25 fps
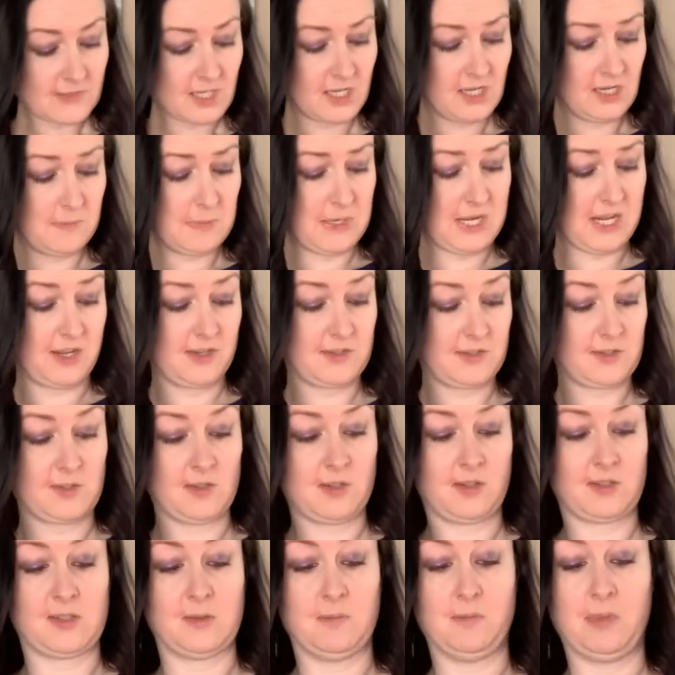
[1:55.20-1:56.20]
Uh, but I also
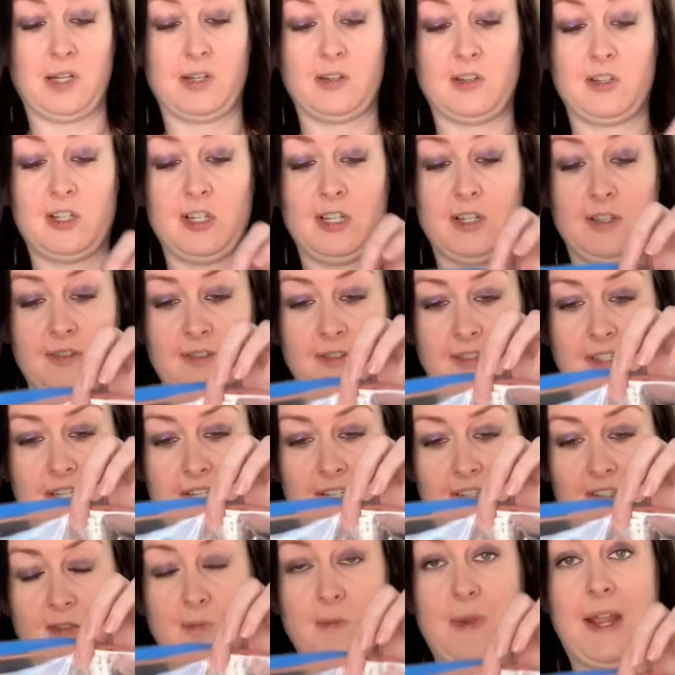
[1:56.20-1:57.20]
took some bigger shells
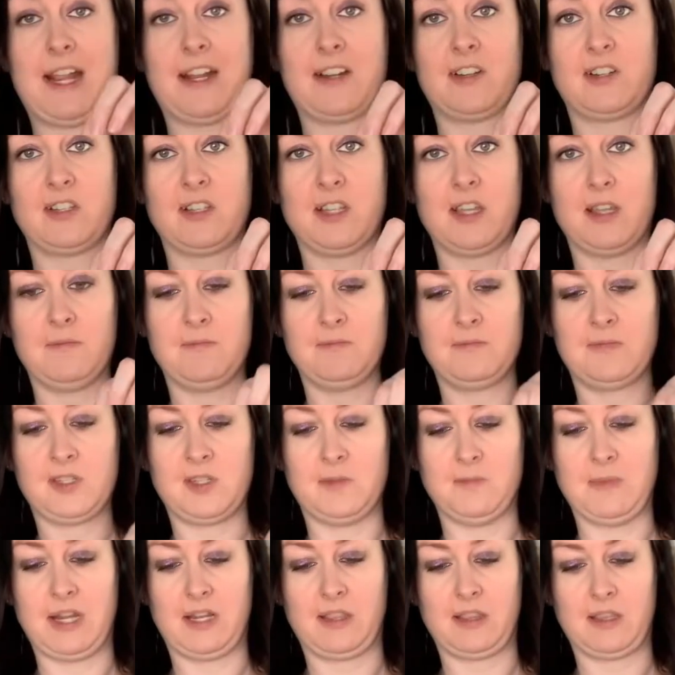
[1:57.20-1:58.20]
and smashed them to
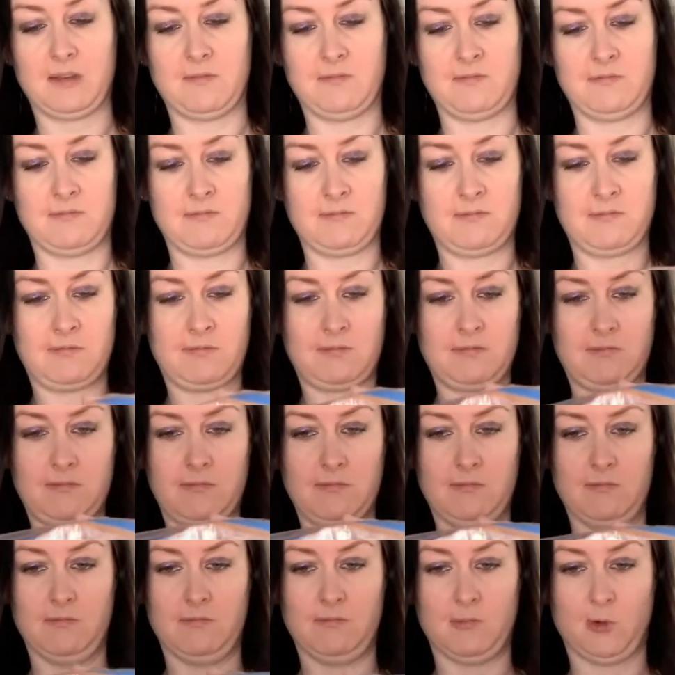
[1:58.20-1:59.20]
make them
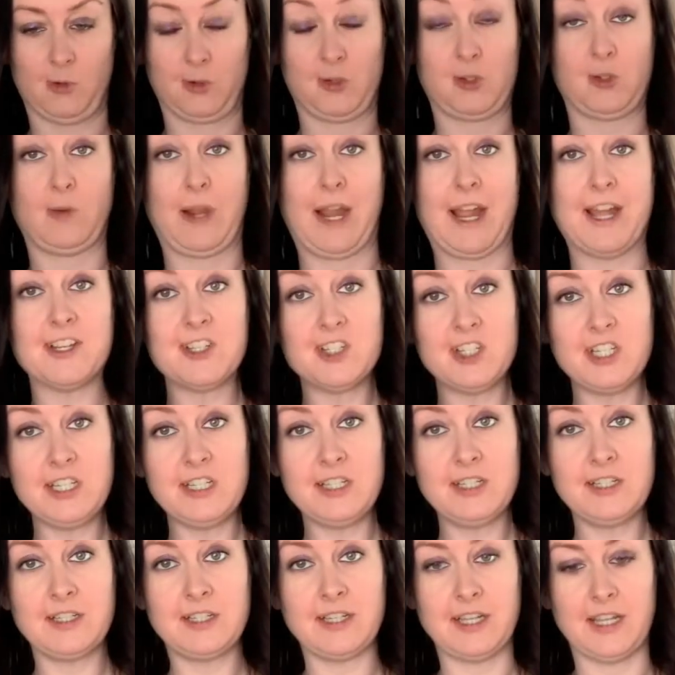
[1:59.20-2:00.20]
more scratchy
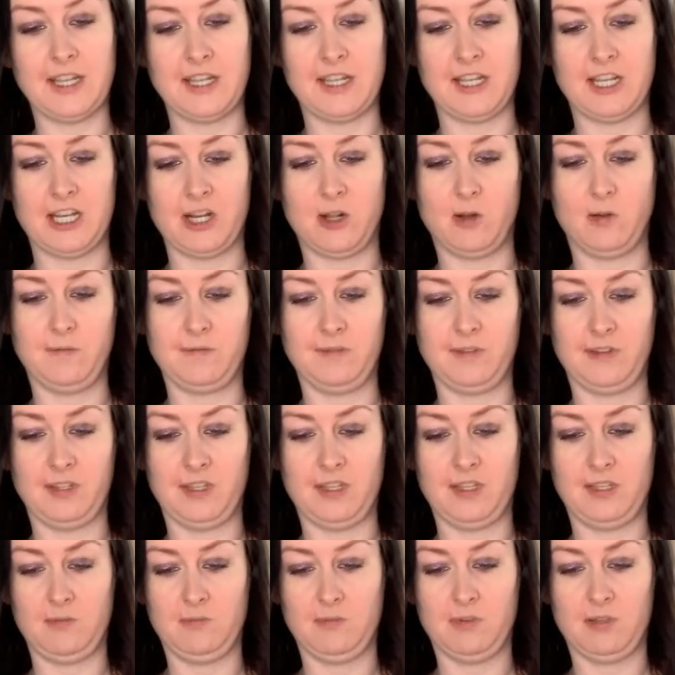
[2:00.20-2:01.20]
and
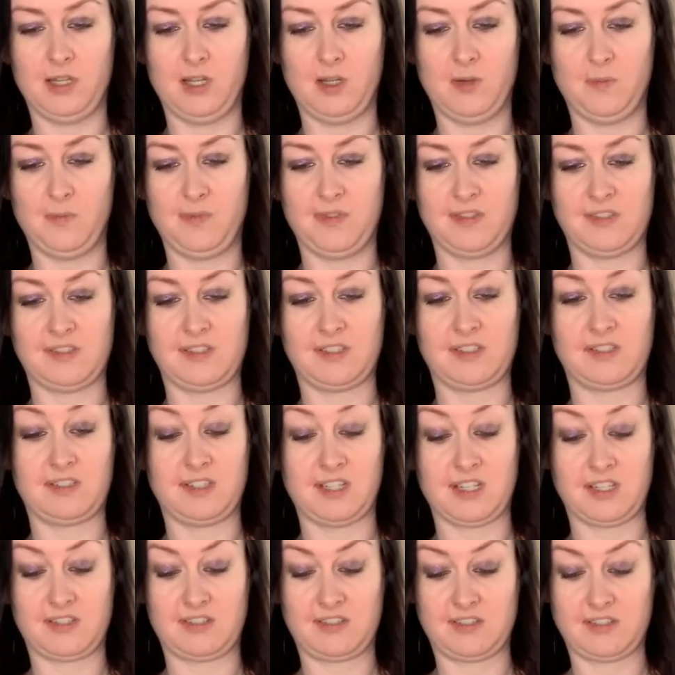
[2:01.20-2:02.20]
hopefully will help the
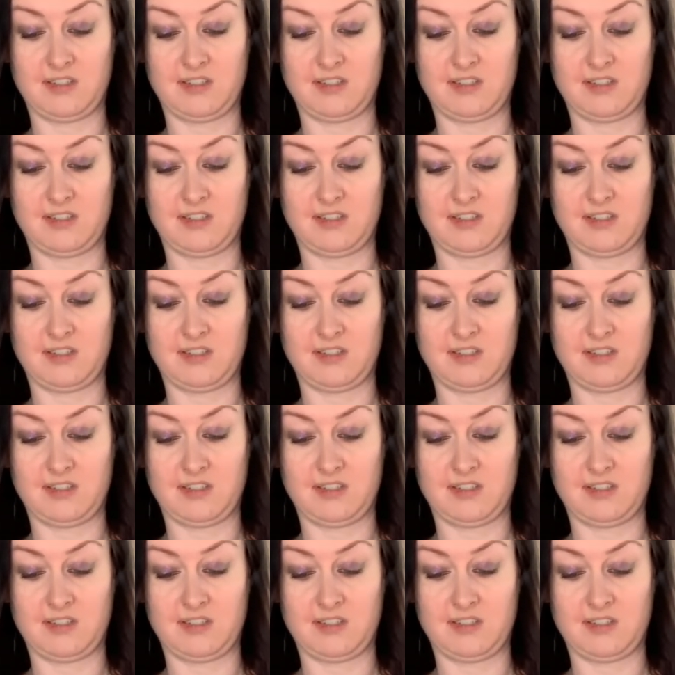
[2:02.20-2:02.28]
success